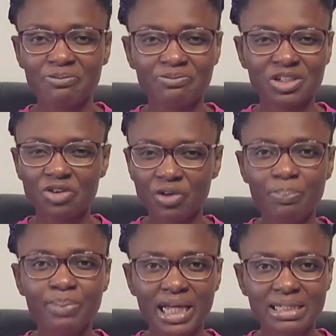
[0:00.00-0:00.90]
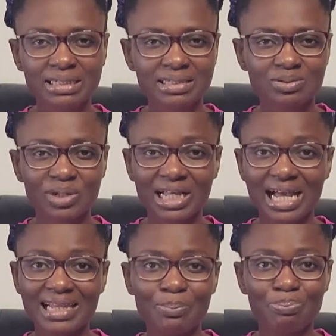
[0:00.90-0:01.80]
different places, whether
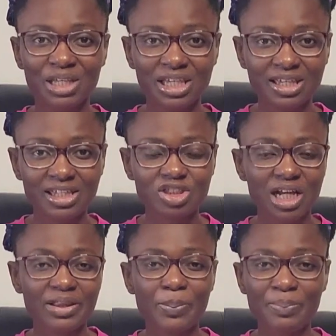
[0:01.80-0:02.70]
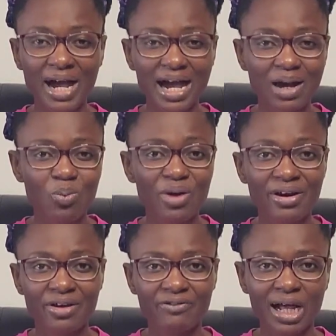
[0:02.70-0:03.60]
at the beach, at the park,
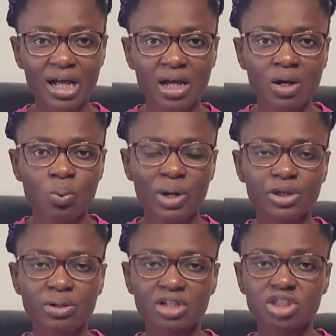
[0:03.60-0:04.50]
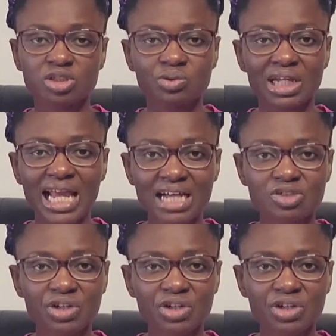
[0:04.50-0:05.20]
wherever, where you can just relax.